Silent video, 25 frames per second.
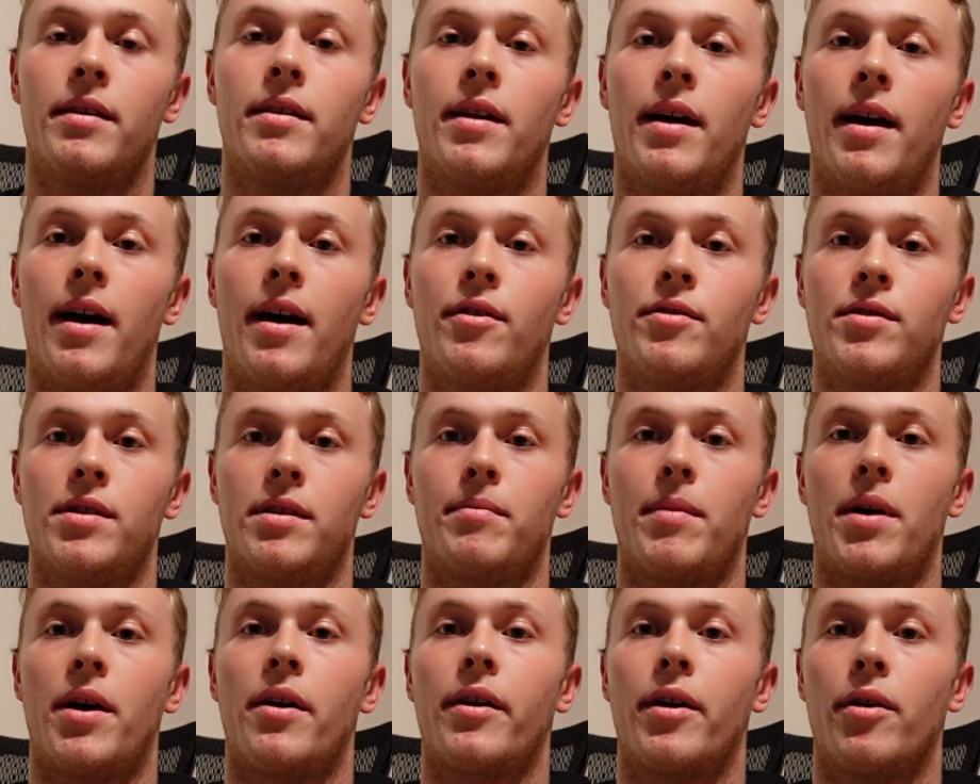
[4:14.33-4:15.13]
the housing
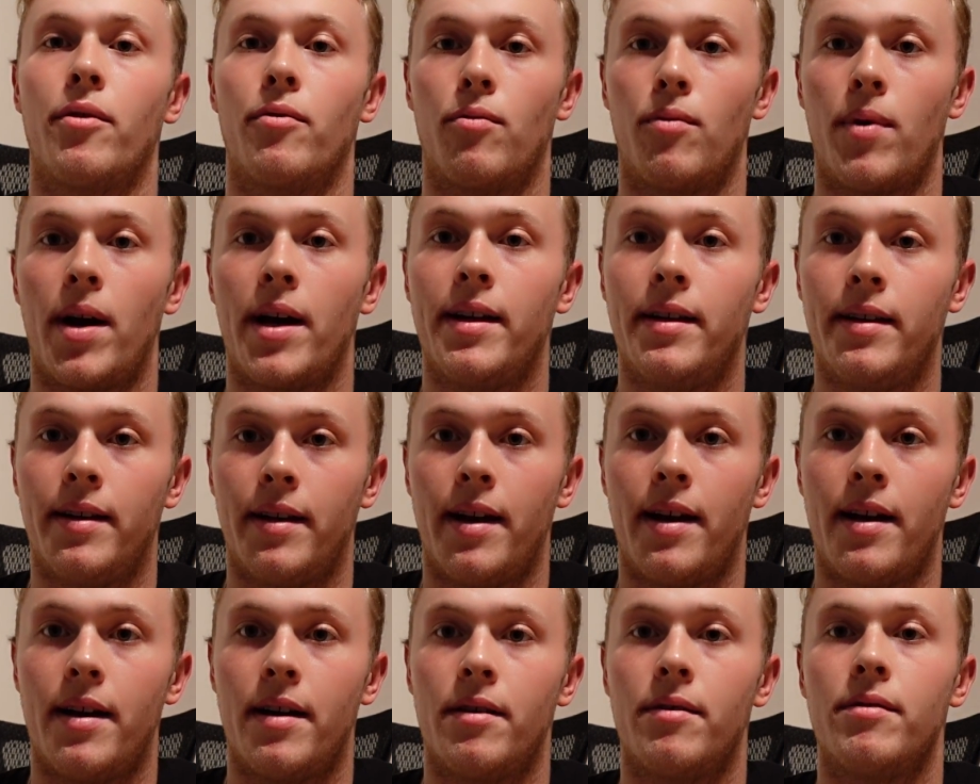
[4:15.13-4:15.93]
market right
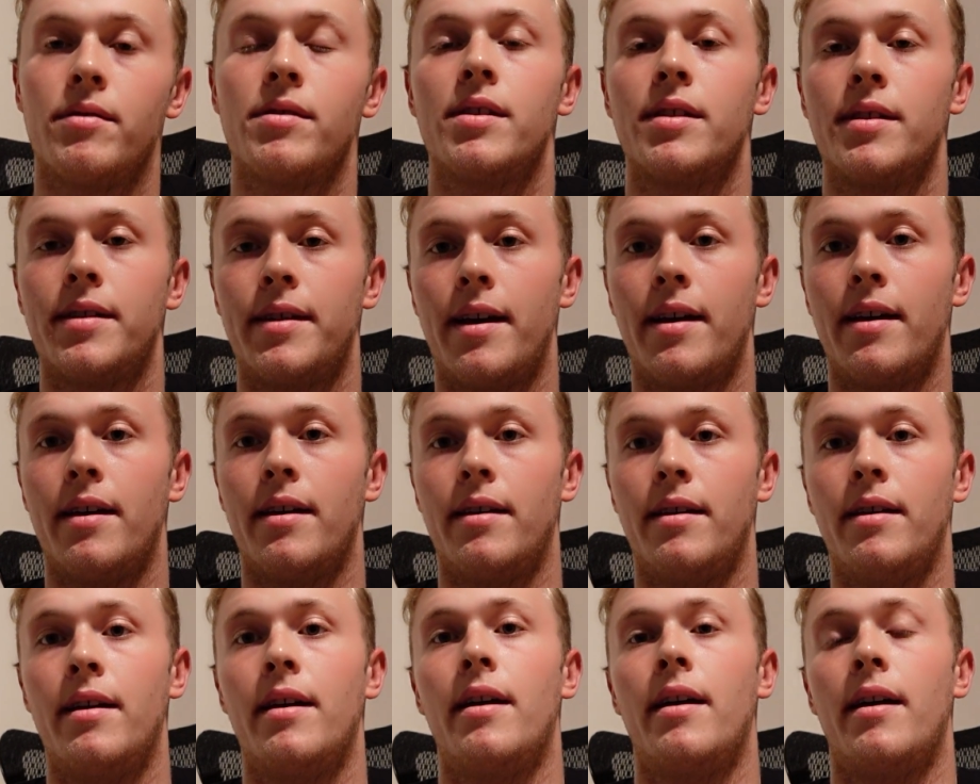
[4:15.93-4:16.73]
now
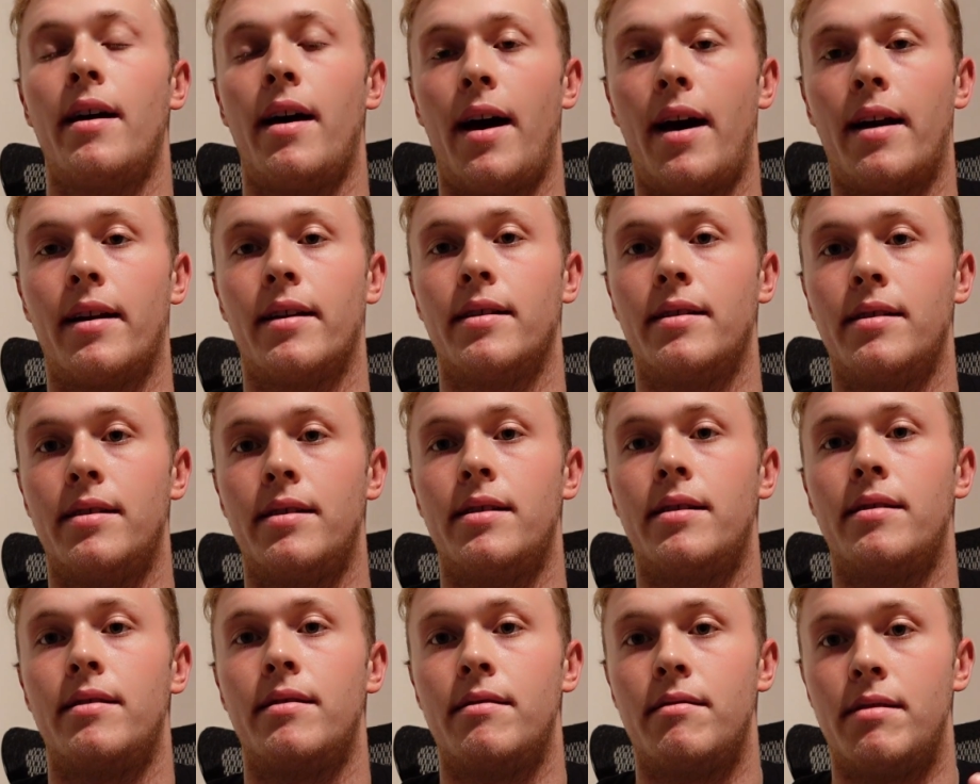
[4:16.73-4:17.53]
stay at a
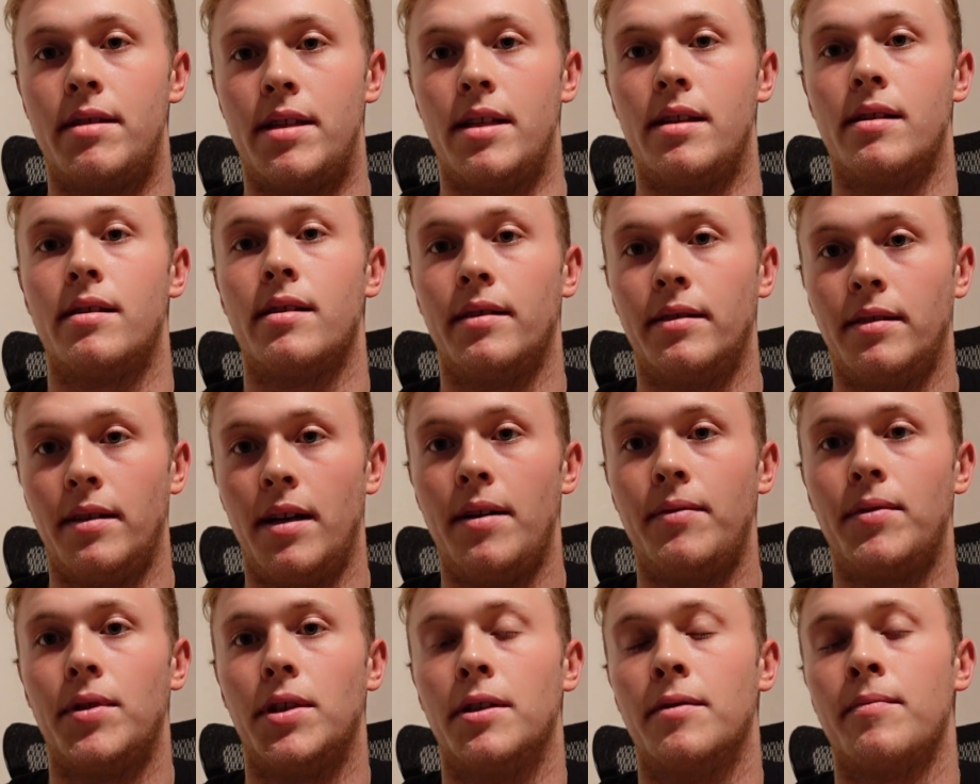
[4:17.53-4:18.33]
decent
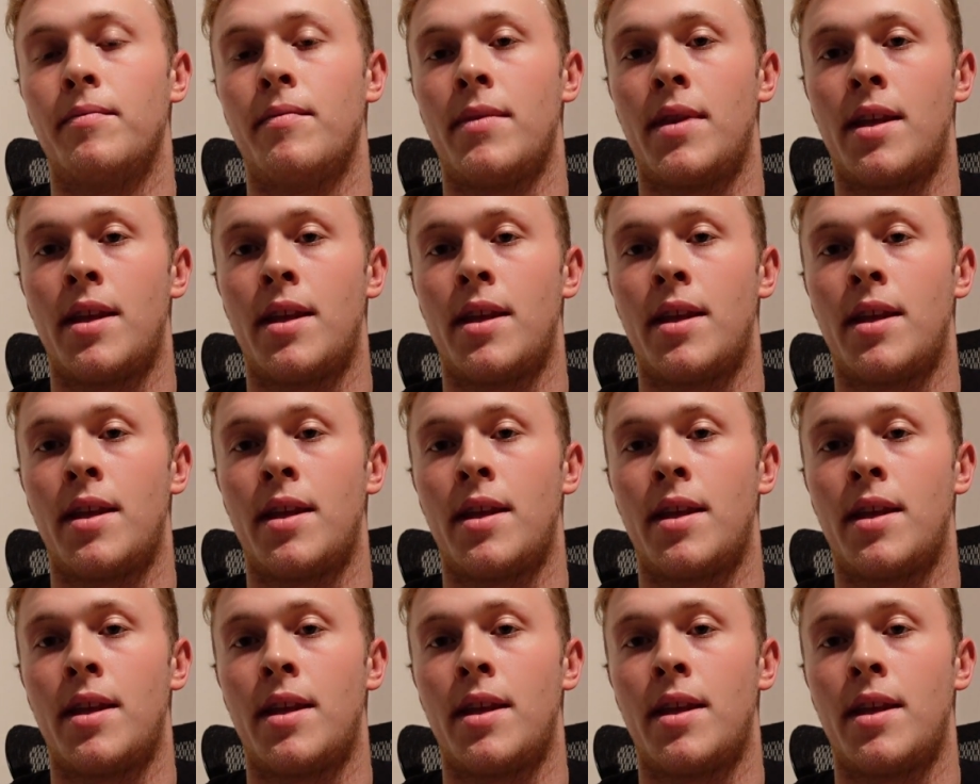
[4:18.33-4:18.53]
level.